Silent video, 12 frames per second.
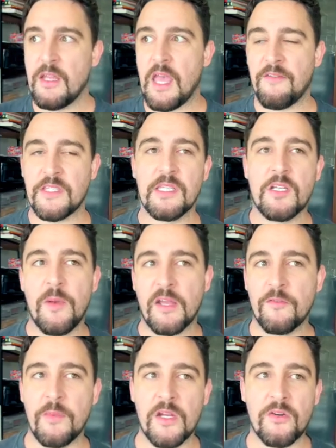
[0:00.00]
Ever since I got back
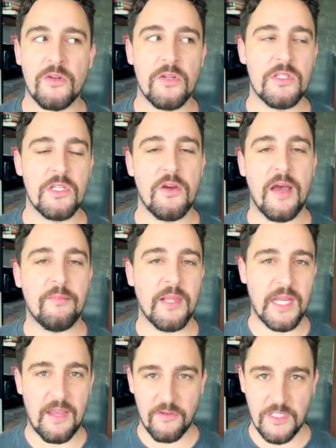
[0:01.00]
from my cruise, you know, I've
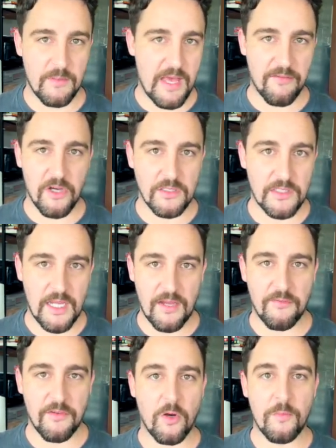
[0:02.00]
like every time I have a holiday, I
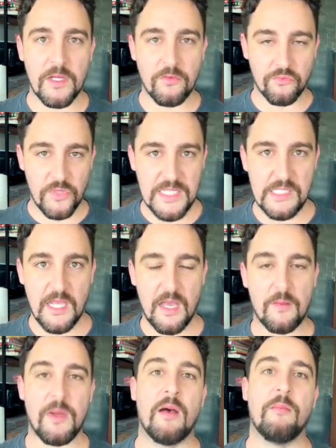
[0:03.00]
have big
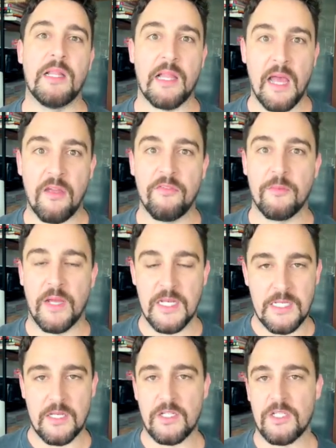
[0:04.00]
reset about my life and my
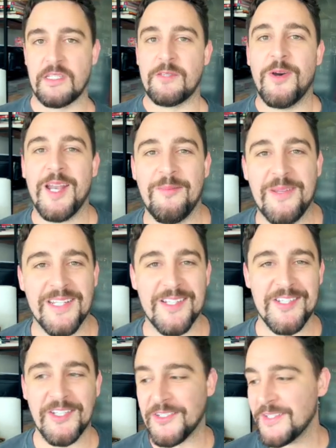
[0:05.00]
intentions and what I'm gonna
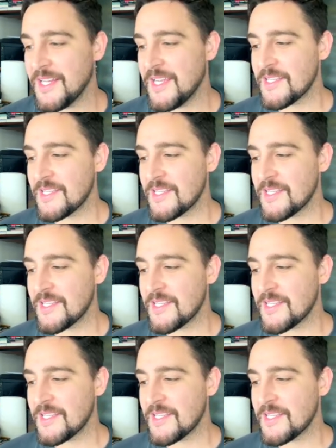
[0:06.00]
do.